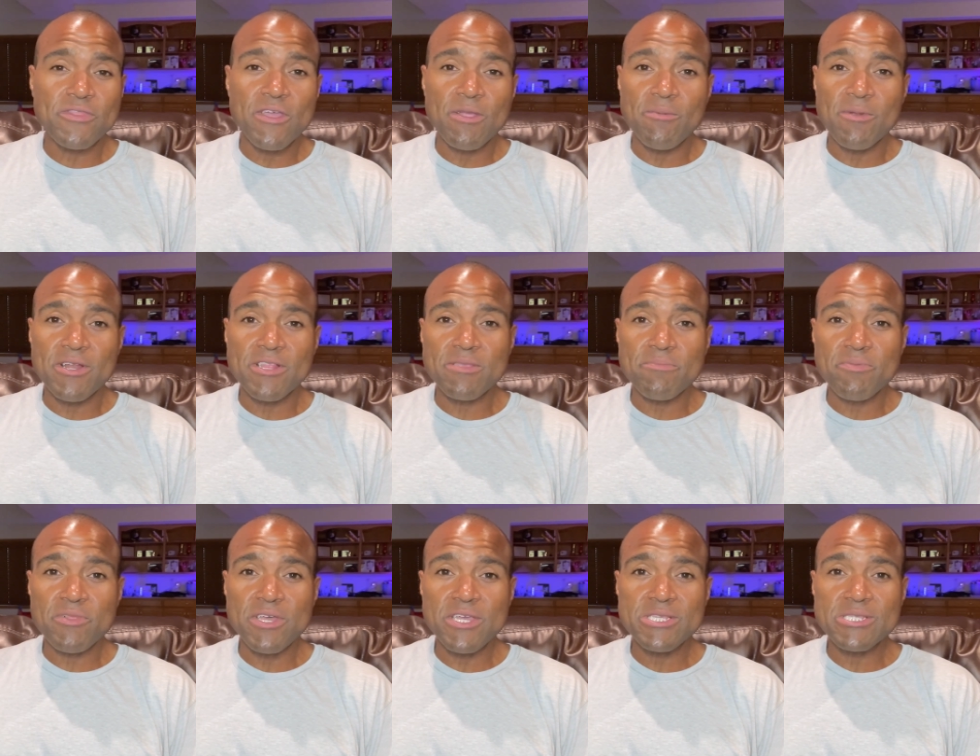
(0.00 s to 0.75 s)
They rented
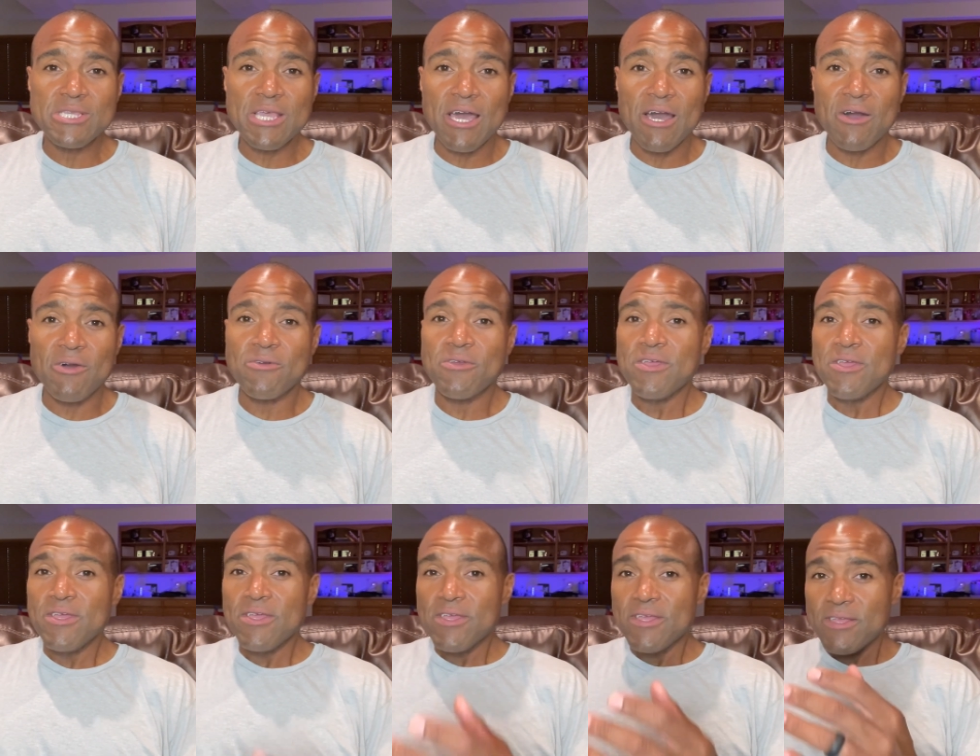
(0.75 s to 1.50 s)
the place out,
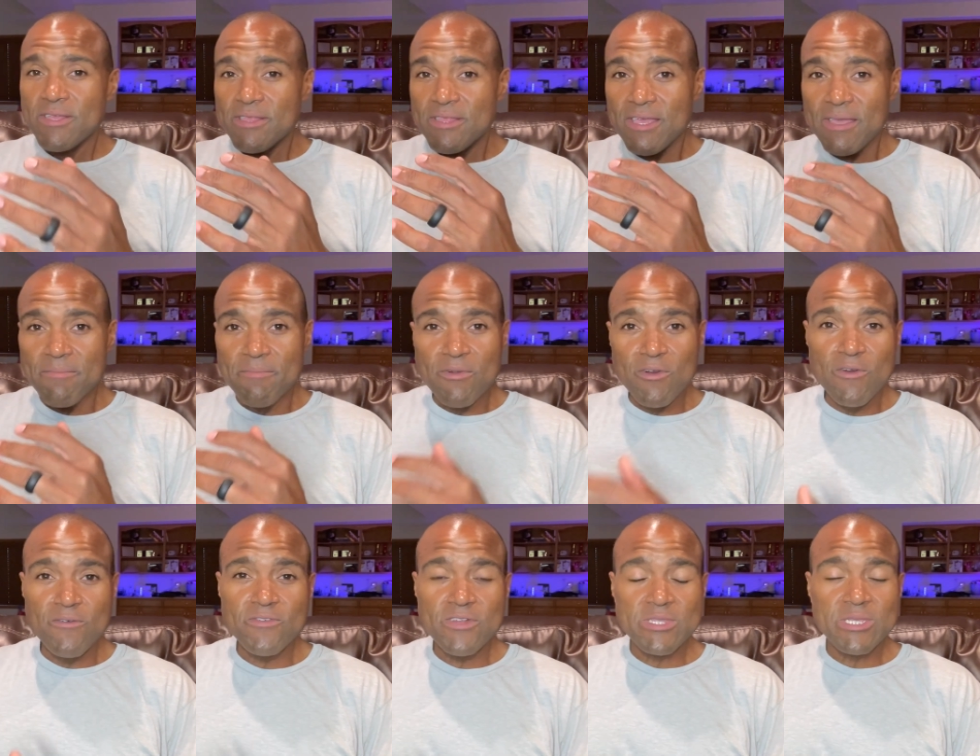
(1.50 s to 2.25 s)
they
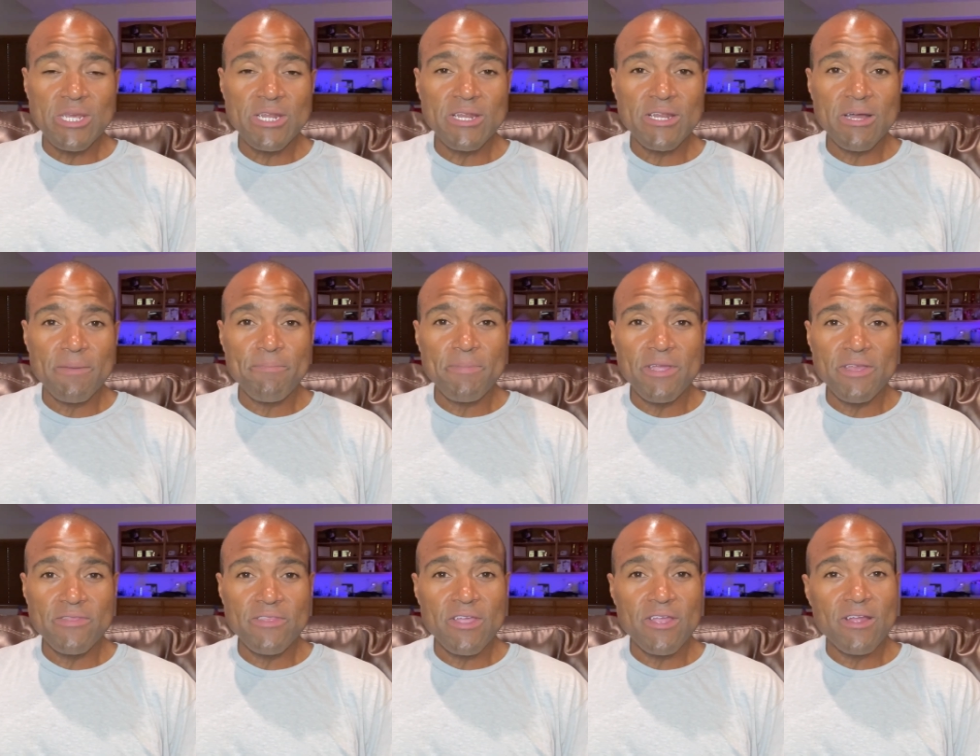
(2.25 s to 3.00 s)
moved a tenant up
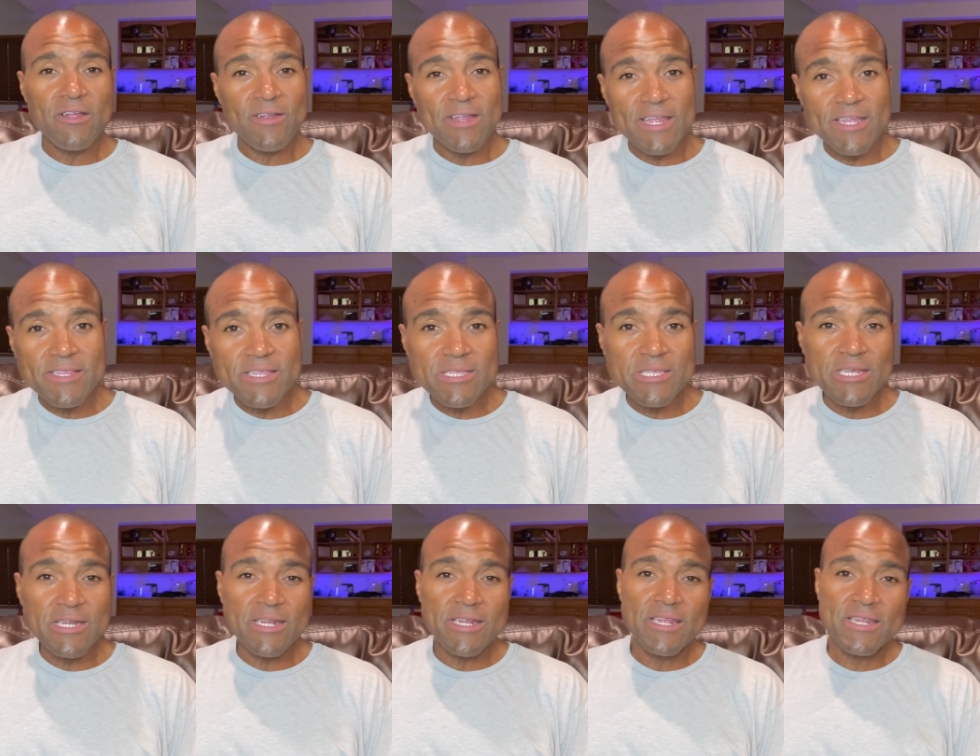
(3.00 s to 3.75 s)
in there, and the
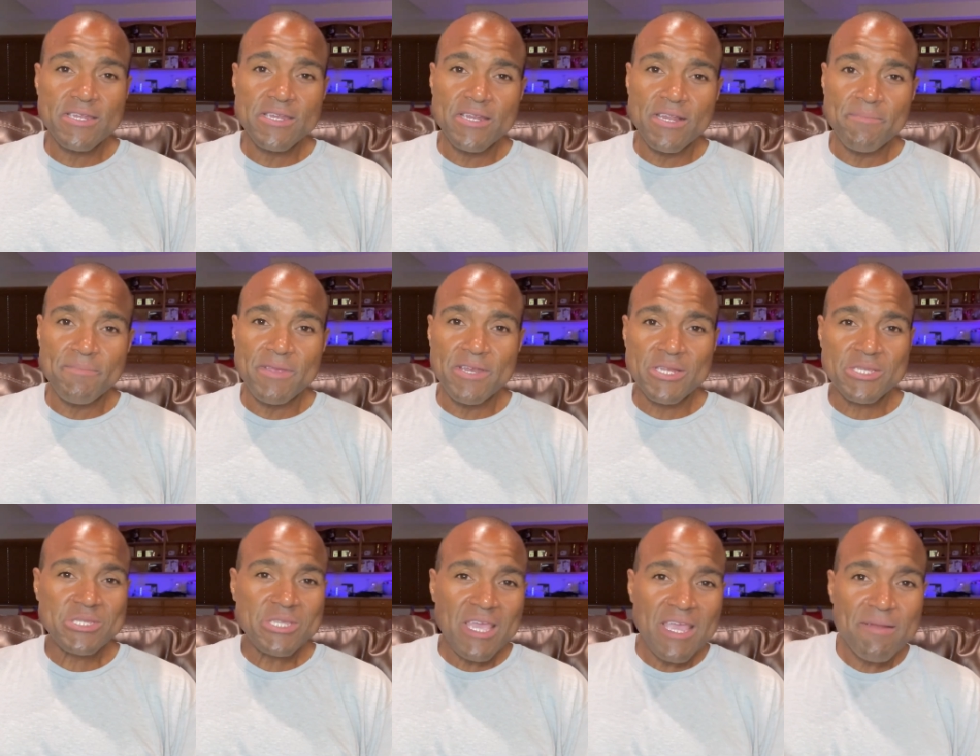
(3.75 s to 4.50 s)
tenant ended up
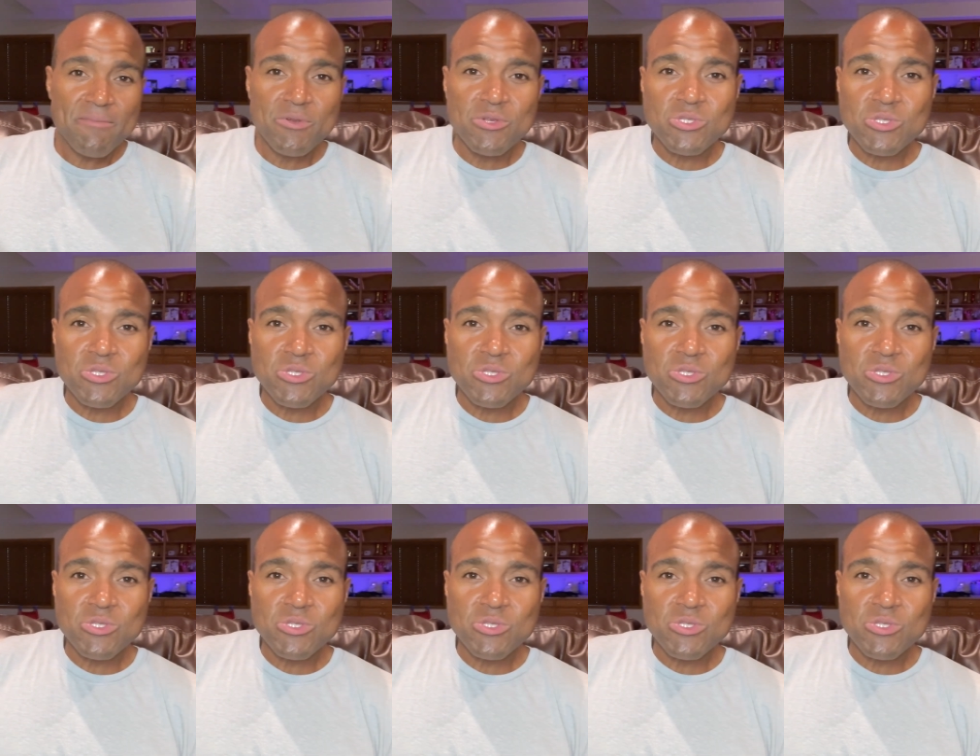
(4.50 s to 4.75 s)
being a scammer.